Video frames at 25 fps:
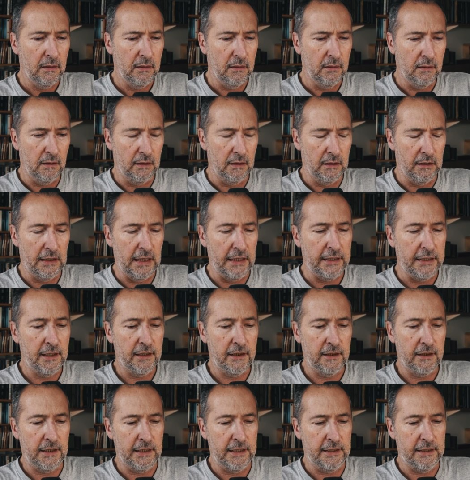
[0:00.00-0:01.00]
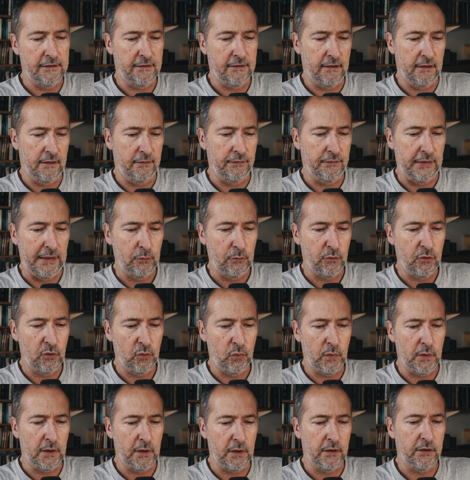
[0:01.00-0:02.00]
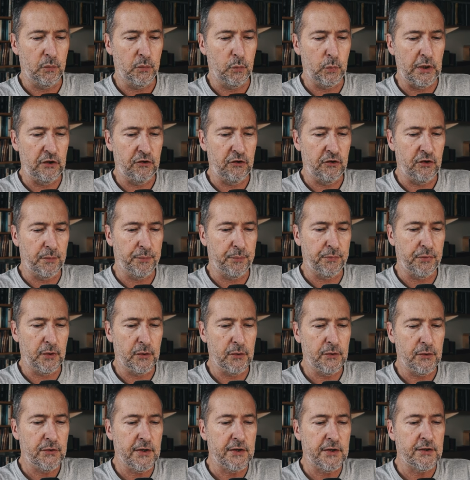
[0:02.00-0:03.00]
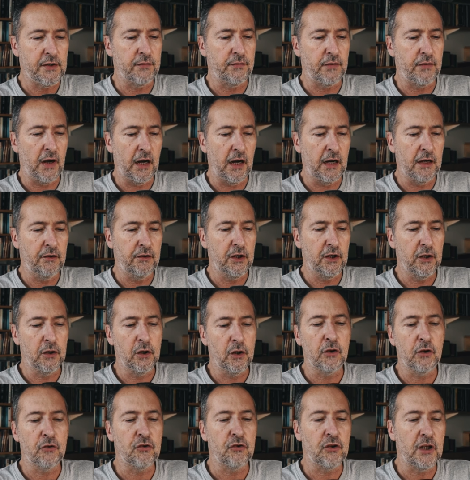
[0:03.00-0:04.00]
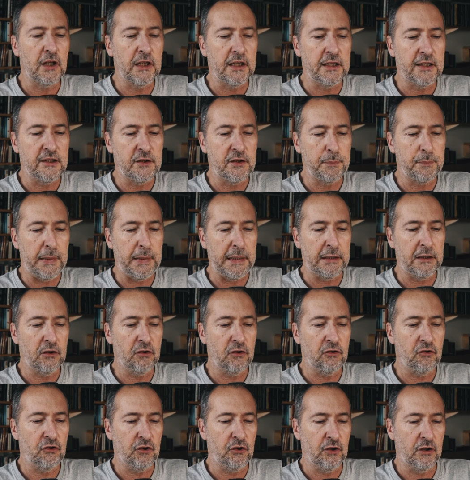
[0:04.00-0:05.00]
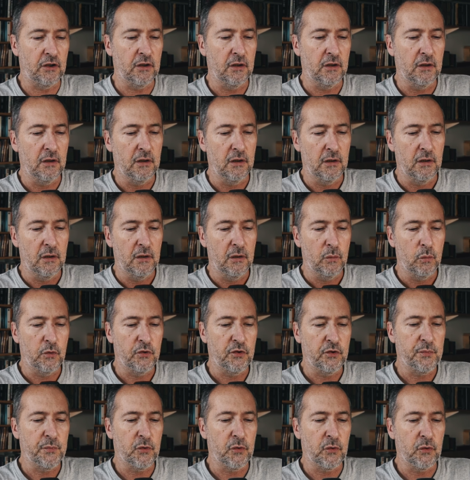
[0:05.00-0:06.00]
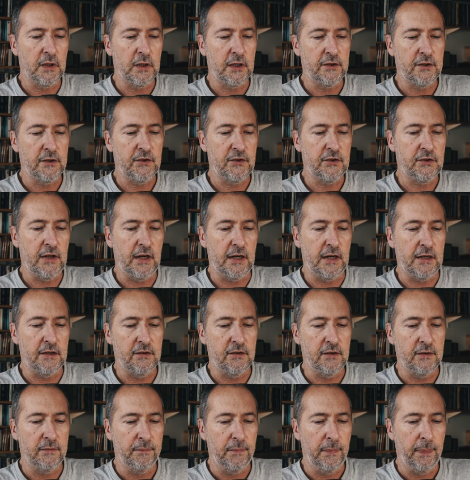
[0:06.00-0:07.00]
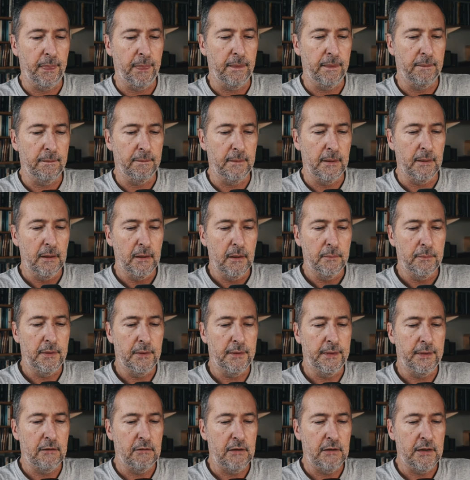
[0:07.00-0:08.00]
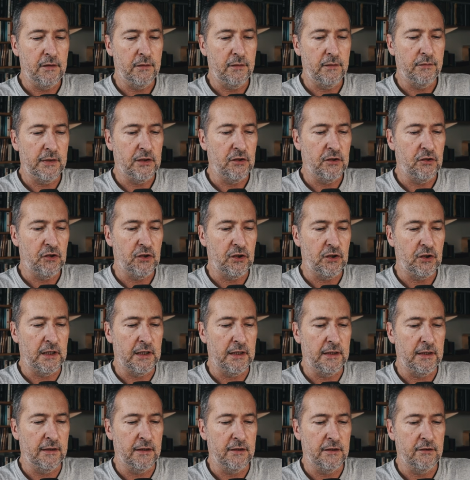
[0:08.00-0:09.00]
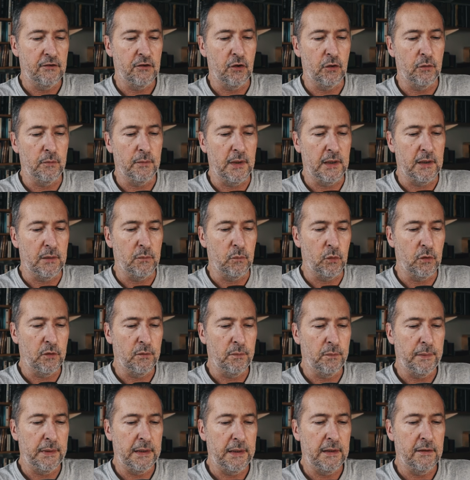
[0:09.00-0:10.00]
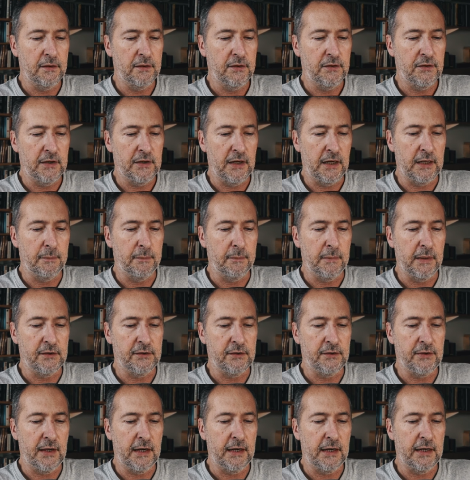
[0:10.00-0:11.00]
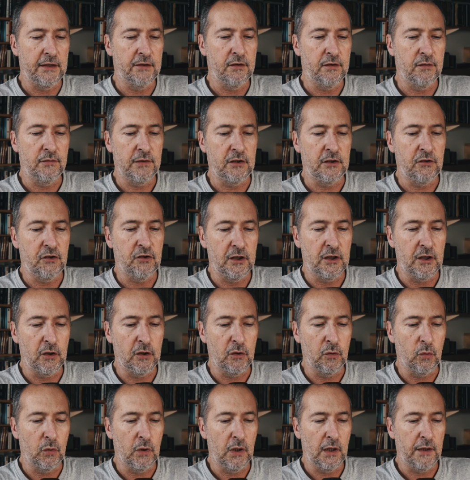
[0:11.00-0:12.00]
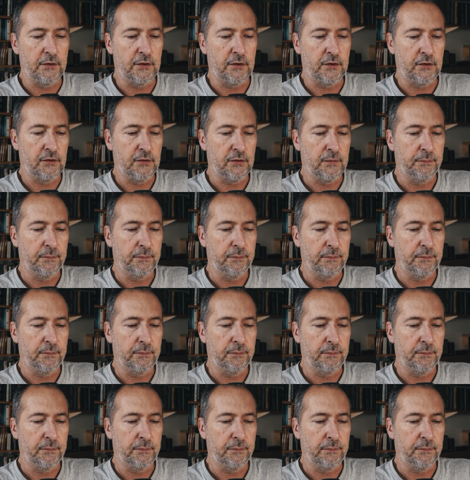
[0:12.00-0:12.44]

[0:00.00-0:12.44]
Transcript: Lenin and Hitler found a world in which the process of ideological expansion was more or less set. But their intervention in this domain would be the same as their intervention in all others.